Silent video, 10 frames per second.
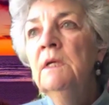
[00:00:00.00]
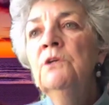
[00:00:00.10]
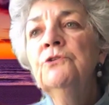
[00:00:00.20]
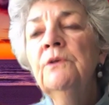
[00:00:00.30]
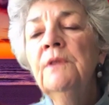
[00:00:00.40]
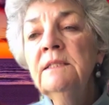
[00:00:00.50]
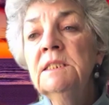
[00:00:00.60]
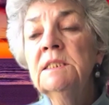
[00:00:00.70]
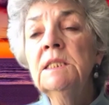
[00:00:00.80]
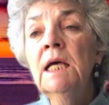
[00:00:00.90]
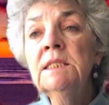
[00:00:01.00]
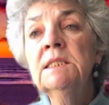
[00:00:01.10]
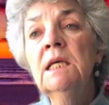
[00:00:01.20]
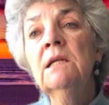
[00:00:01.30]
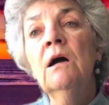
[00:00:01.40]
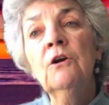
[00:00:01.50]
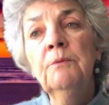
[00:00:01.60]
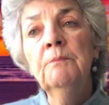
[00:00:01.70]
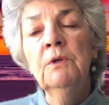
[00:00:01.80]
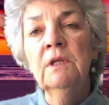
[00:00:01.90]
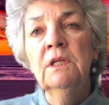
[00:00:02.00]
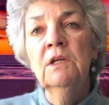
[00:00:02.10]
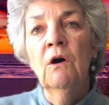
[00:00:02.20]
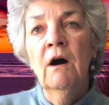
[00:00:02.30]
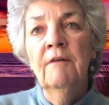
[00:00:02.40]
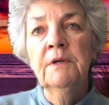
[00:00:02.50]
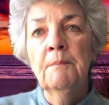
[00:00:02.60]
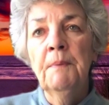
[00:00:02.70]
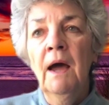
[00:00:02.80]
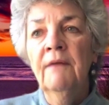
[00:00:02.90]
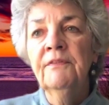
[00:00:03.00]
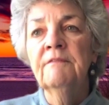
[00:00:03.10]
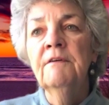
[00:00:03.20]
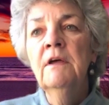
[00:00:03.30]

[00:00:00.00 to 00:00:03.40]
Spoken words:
So that set our community off on a path of